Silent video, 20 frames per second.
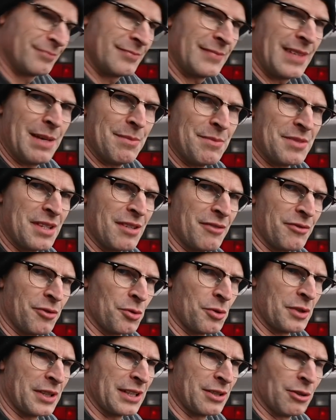empty the
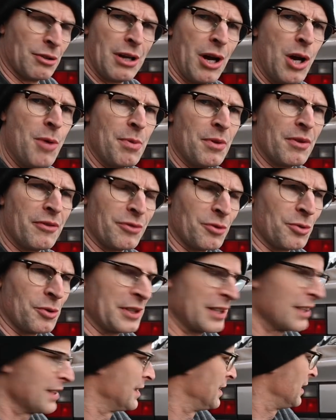floor again or open the floor
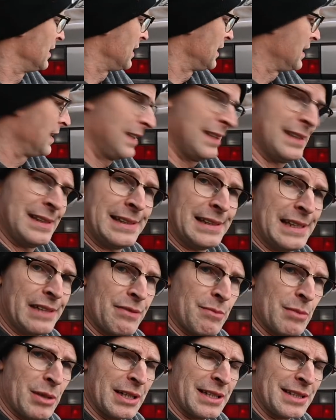again. Never
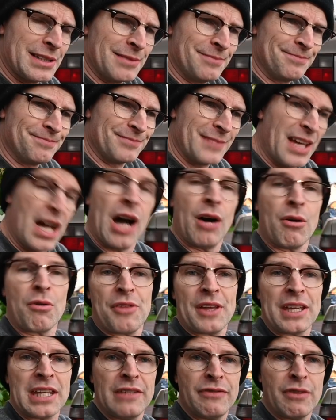mind. Oh,
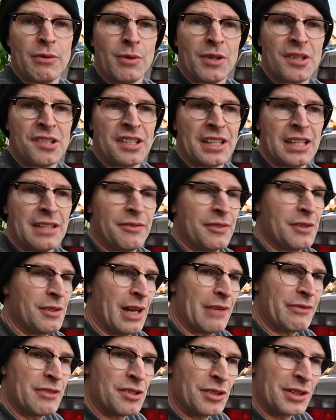thank you for watching. If you
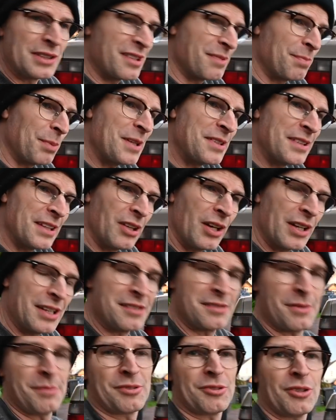have enjoyed this, please hit like and
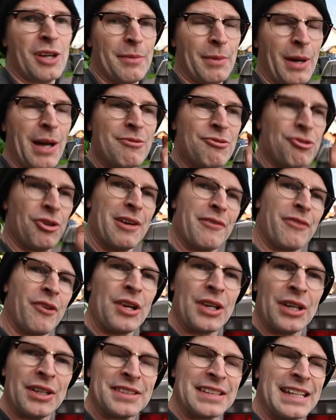subscribe. I'm trying very
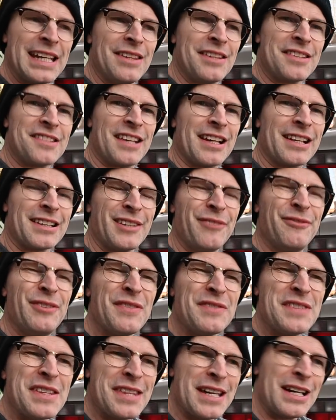hard to get this channel to
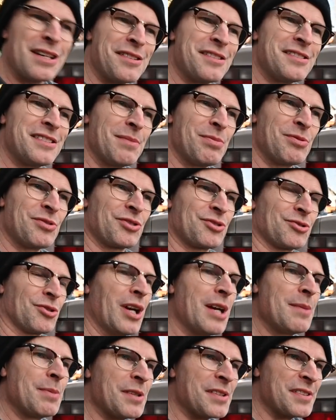50,000
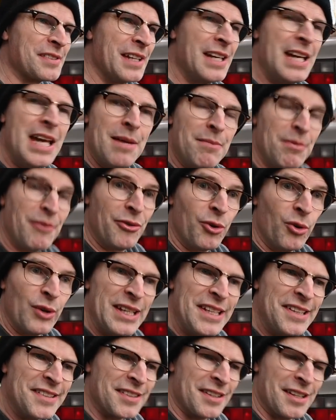subscribers before
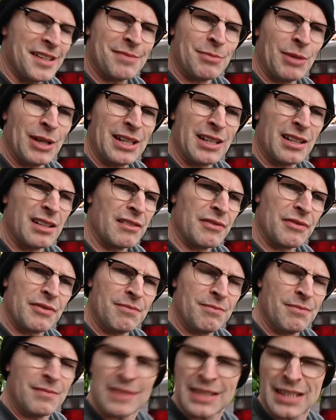Easter. That's my kind of
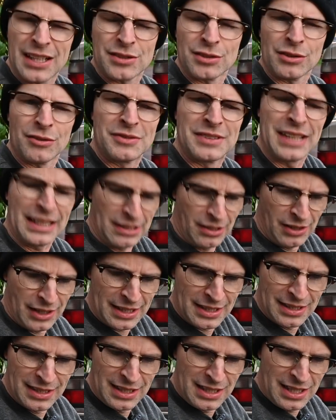cut-off
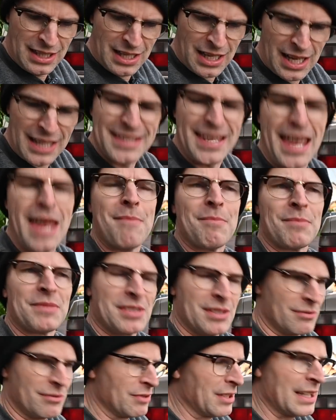deadline
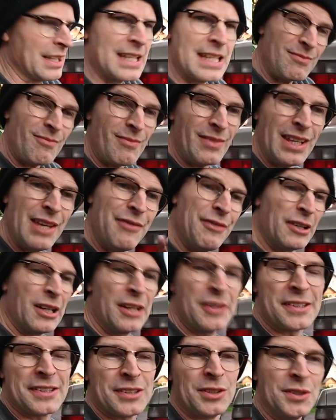attempt, really. If you like
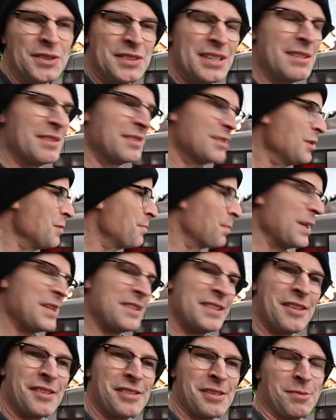this content, do please
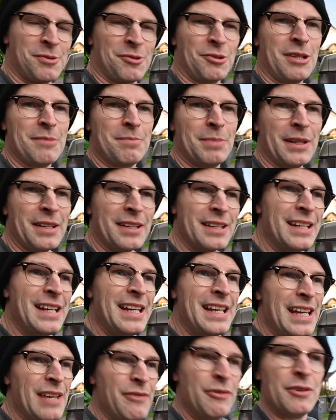hit the subscribe button.
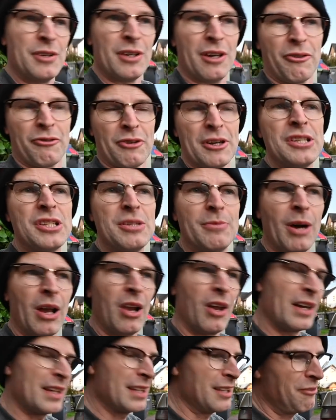If you've got a friend who might
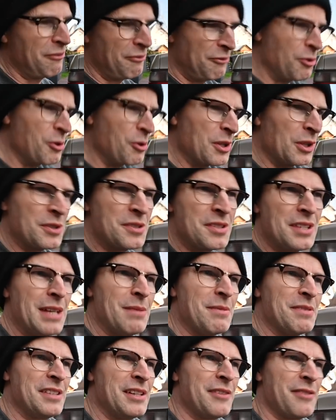like it, forward it on to
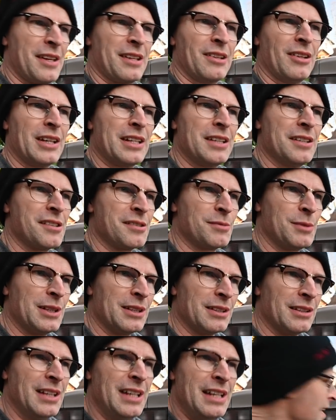them, see if they'd like it as
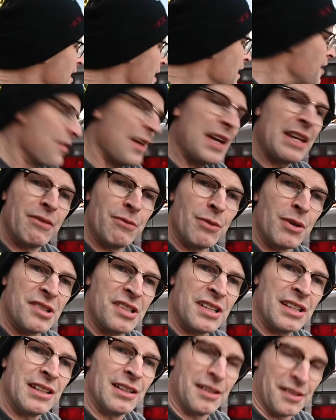well. Thank you for
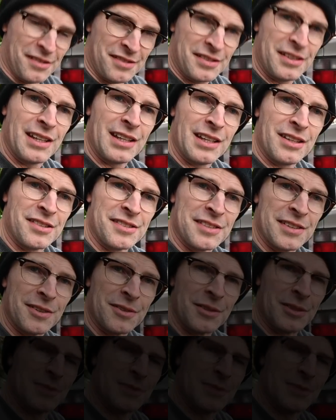watching. I'll see you again soon.